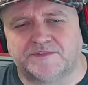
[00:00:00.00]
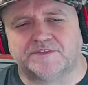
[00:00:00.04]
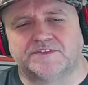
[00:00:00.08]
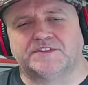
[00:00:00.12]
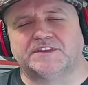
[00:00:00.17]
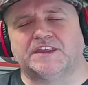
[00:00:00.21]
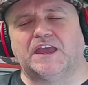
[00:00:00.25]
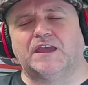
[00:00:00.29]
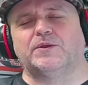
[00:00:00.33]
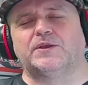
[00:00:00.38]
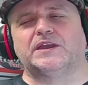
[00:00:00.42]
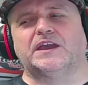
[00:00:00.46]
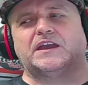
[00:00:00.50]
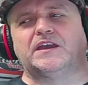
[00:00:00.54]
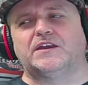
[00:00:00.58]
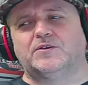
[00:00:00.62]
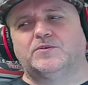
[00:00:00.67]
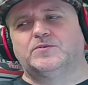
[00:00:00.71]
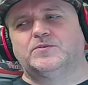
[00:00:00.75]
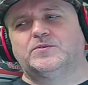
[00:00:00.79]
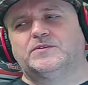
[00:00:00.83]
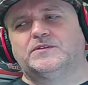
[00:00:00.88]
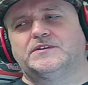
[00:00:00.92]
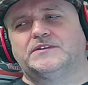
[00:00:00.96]
There we
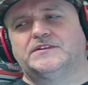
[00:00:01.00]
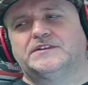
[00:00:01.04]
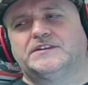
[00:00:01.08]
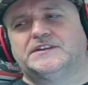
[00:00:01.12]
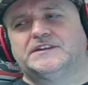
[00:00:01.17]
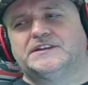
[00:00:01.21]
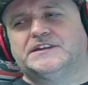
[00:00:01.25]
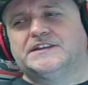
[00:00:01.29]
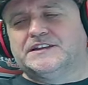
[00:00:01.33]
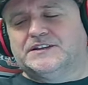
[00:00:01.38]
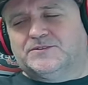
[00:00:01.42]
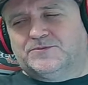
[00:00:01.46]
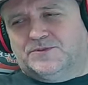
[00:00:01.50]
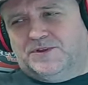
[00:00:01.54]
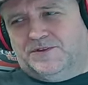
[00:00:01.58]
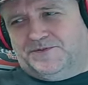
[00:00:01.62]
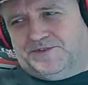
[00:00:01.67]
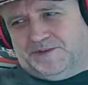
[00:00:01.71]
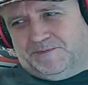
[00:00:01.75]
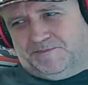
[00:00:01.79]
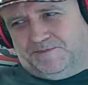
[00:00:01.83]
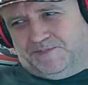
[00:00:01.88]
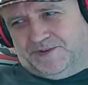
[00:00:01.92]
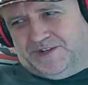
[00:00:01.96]
go. We've
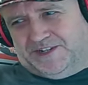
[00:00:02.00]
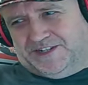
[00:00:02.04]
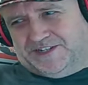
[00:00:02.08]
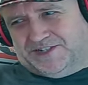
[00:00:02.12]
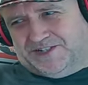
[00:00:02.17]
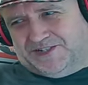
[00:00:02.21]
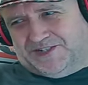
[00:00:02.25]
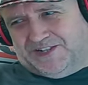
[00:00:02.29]
completed